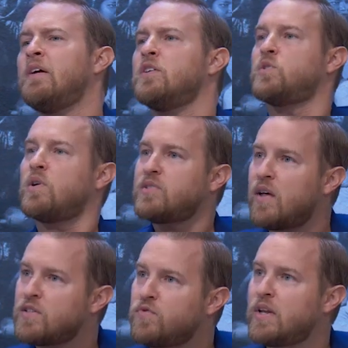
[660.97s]
So I
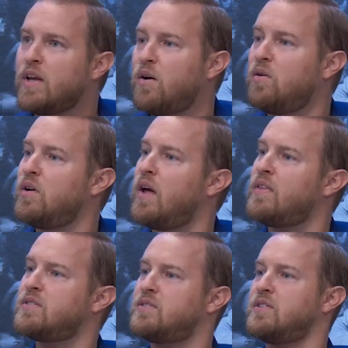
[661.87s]
saw this video and
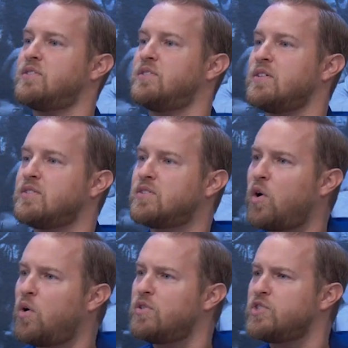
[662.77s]
this
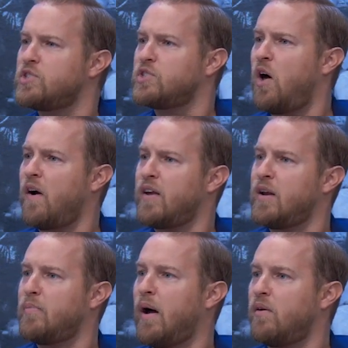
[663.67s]
girl is just talking
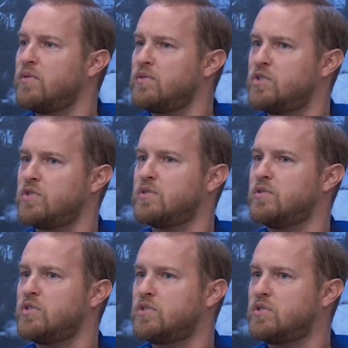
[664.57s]
about
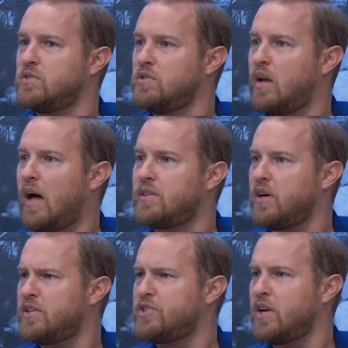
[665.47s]
just God
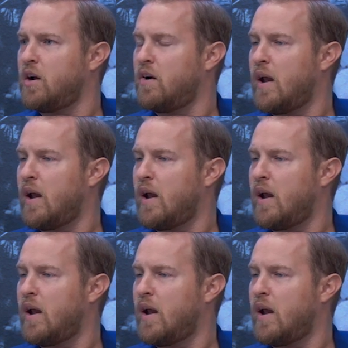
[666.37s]
touching her.